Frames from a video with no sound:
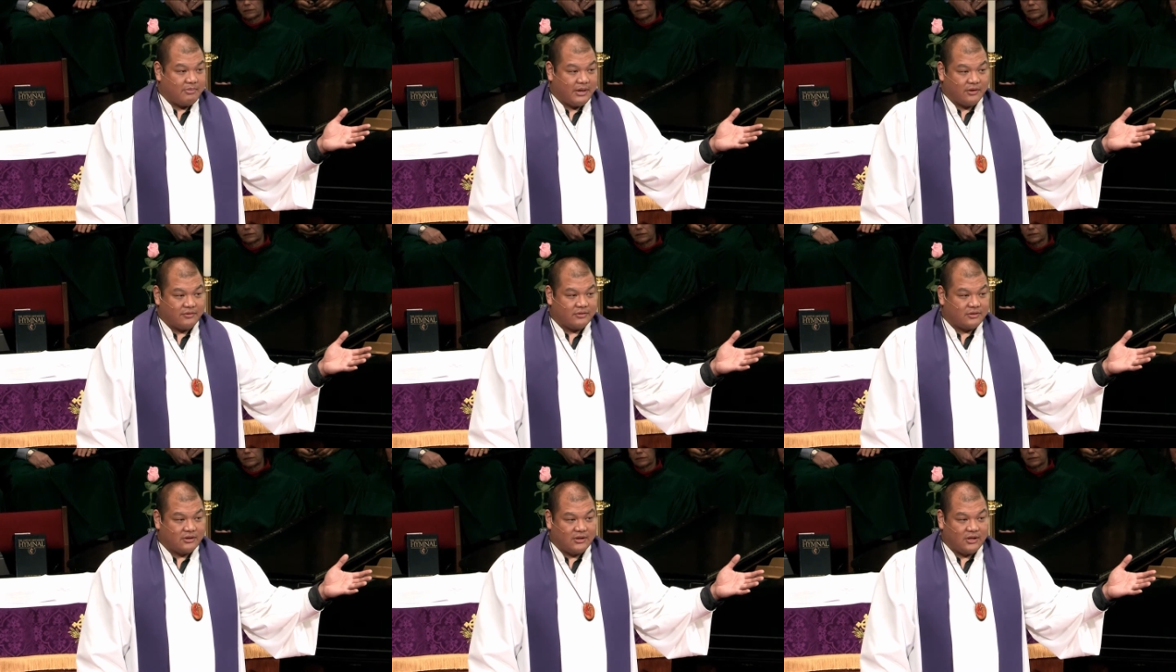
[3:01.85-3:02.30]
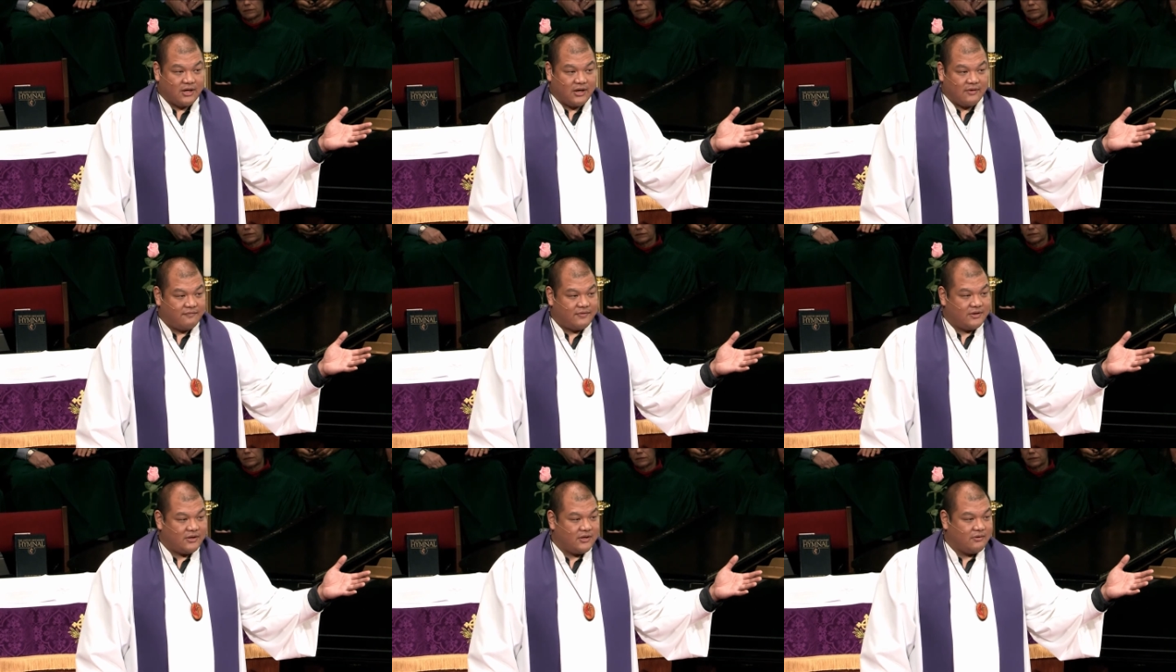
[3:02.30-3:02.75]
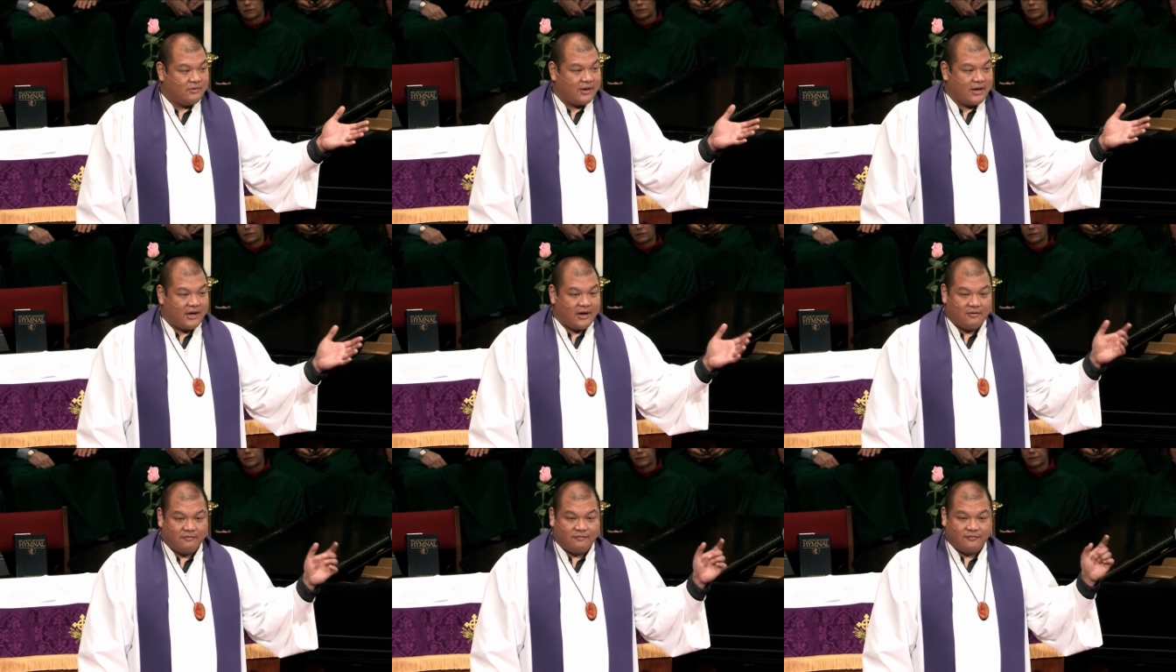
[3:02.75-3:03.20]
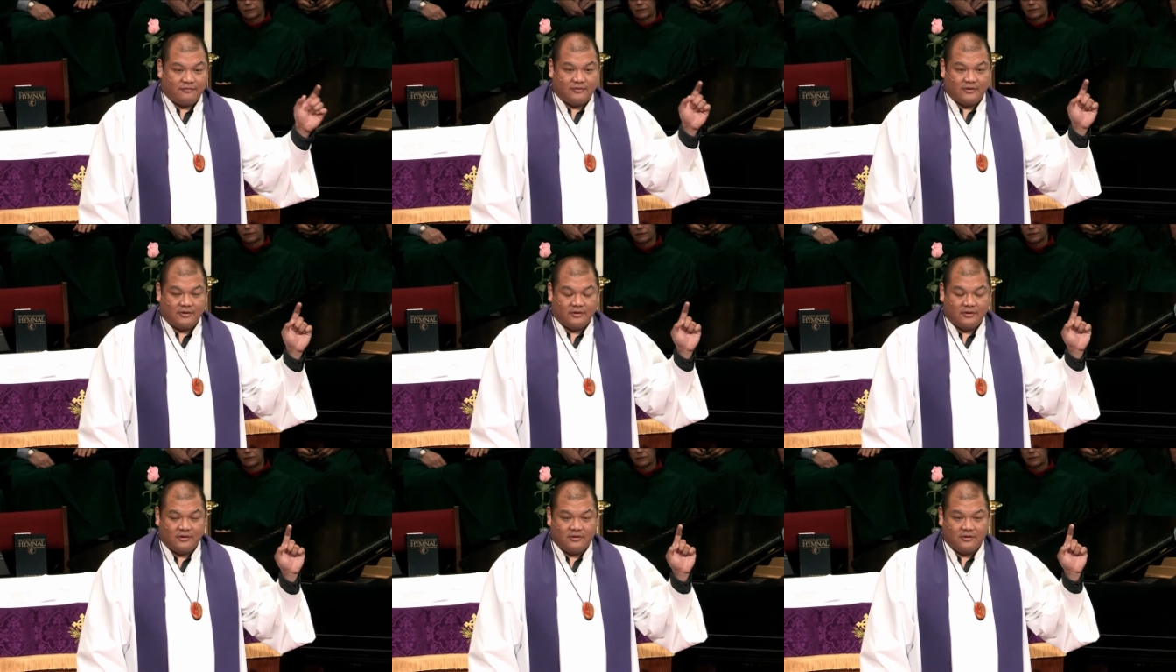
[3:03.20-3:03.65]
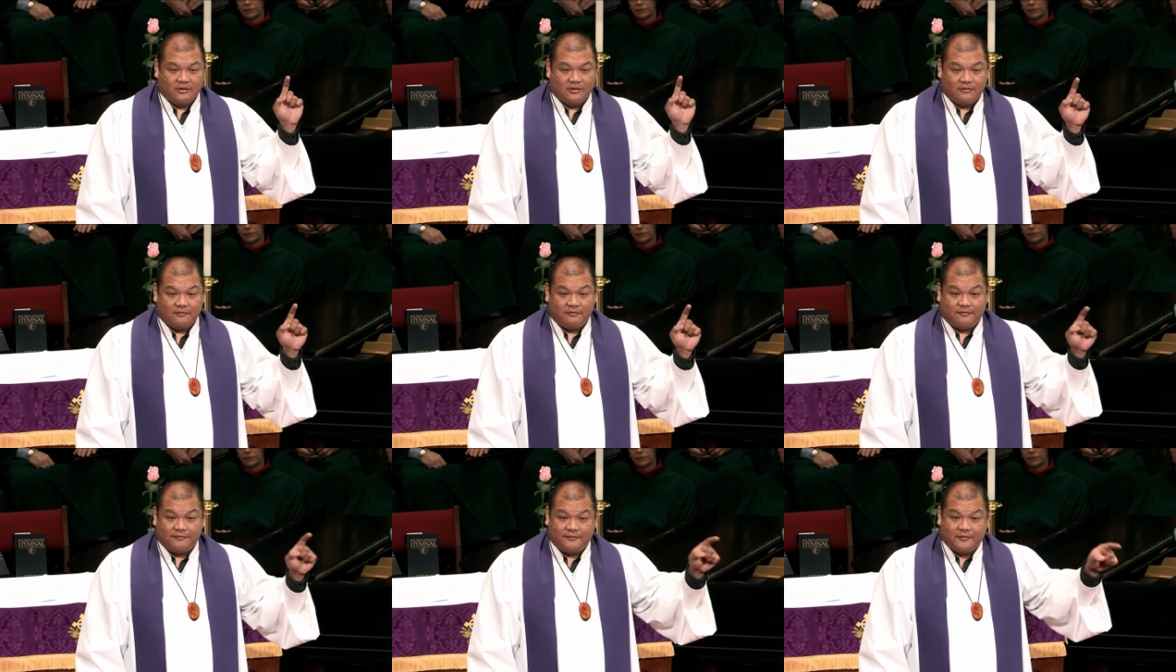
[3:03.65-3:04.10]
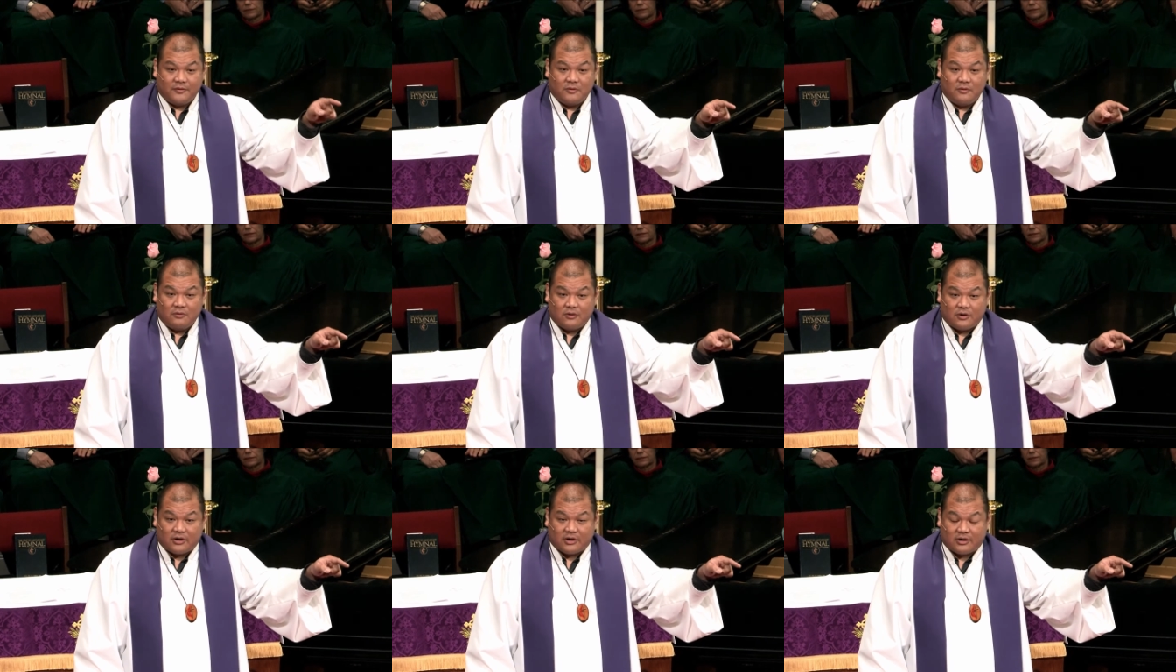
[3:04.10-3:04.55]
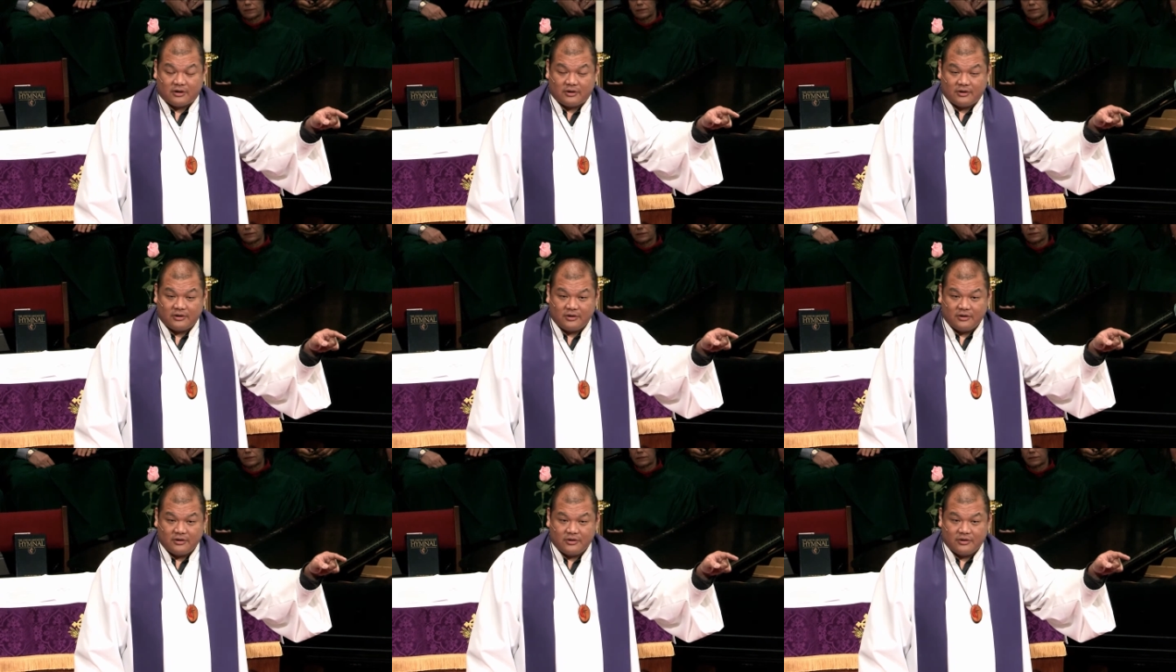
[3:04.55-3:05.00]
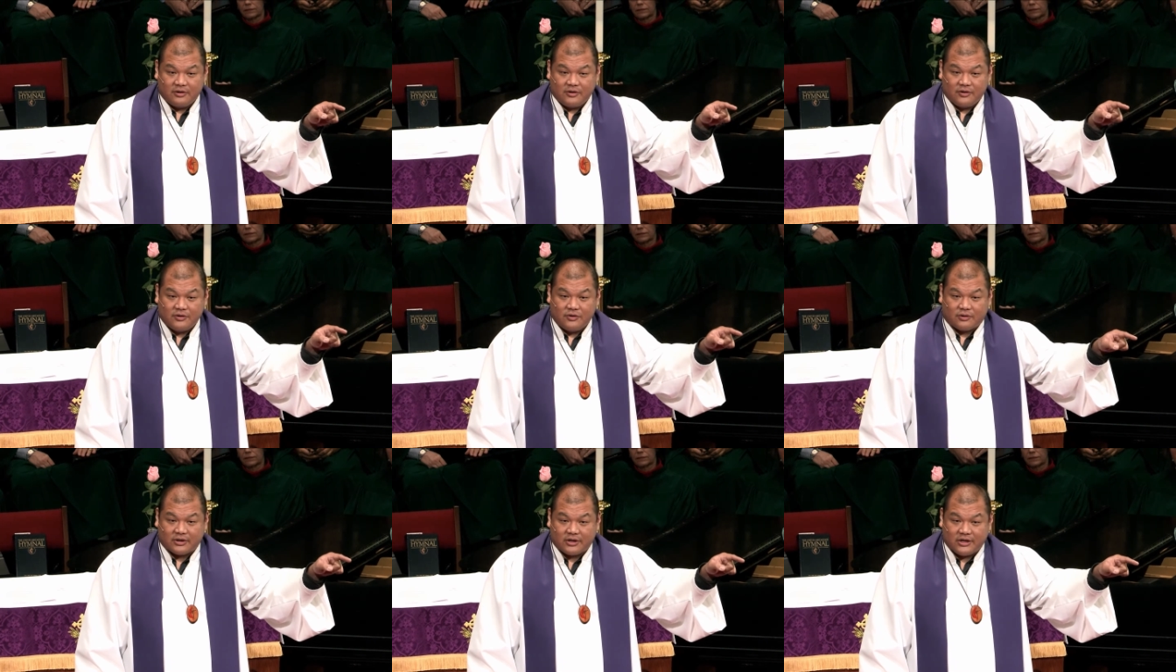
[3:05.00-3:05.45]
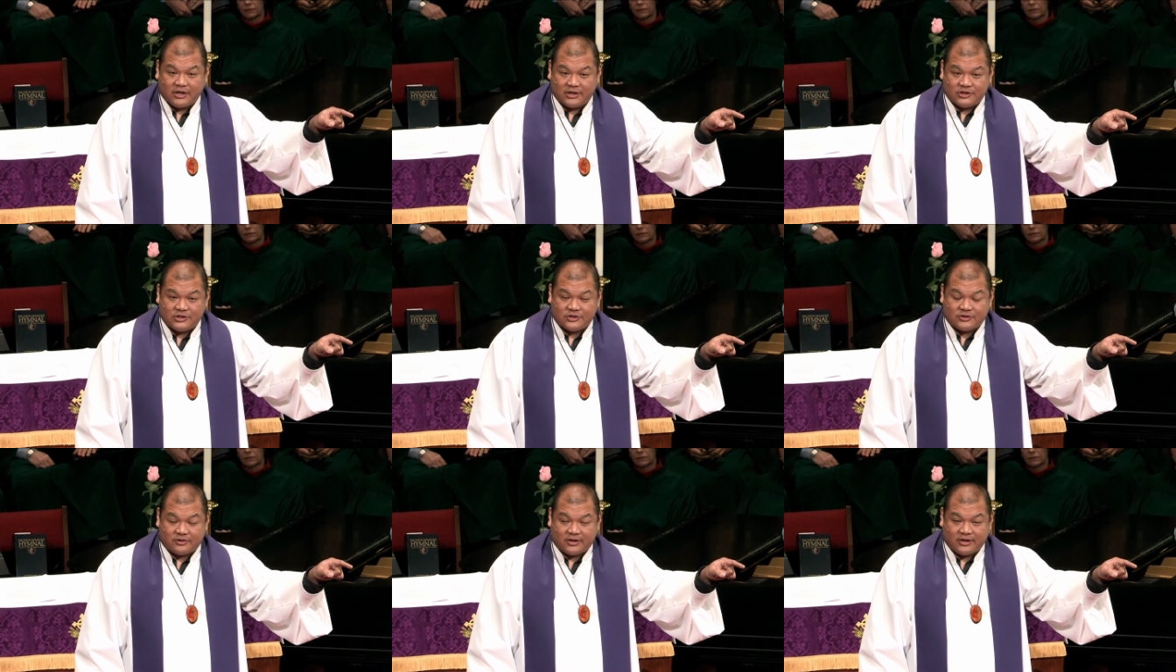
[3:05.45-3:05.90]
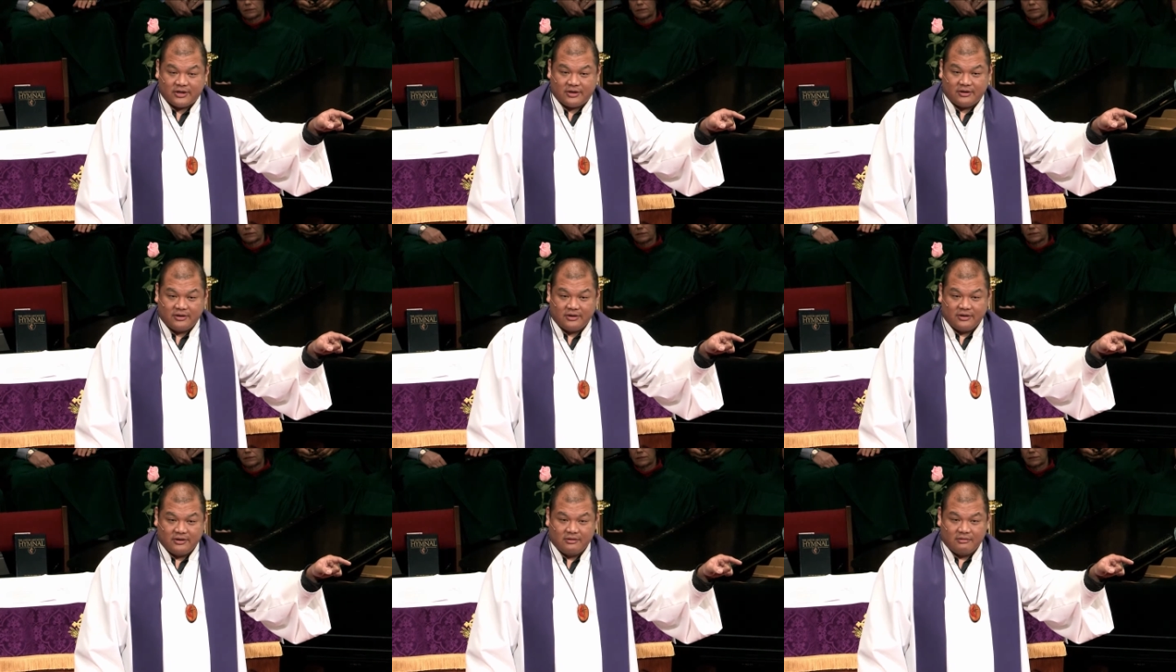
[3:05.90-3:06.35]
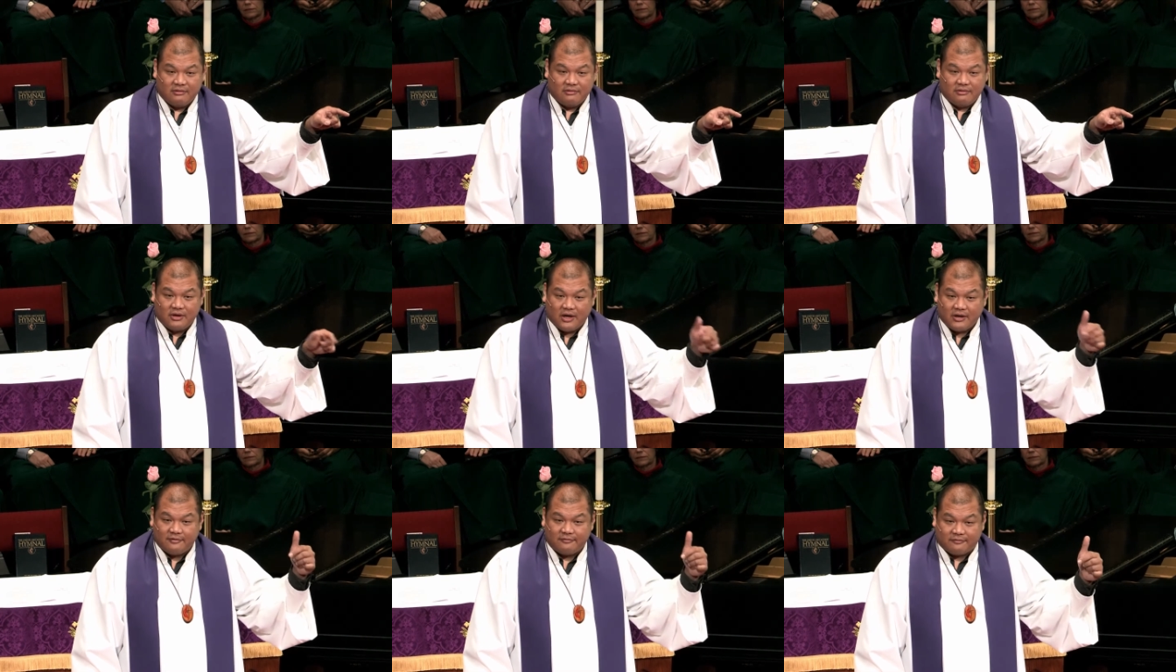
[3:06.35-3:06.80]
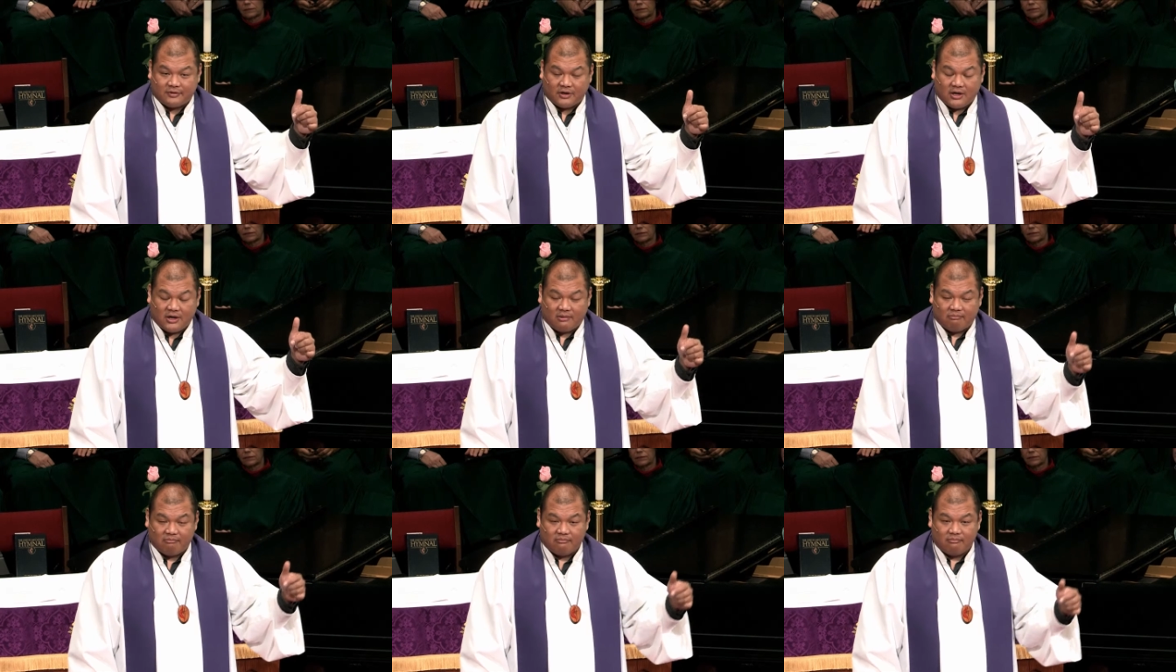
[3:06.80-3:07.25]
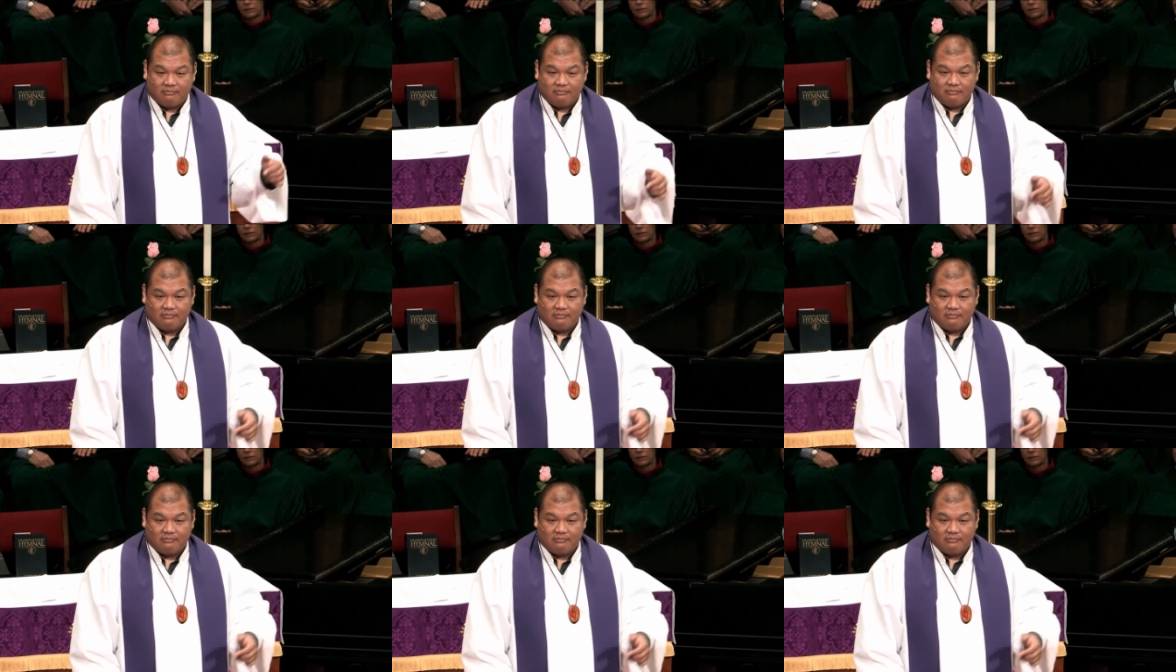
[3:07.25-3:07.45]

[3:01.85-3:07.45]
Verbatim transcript: about the love that you have for your country not from.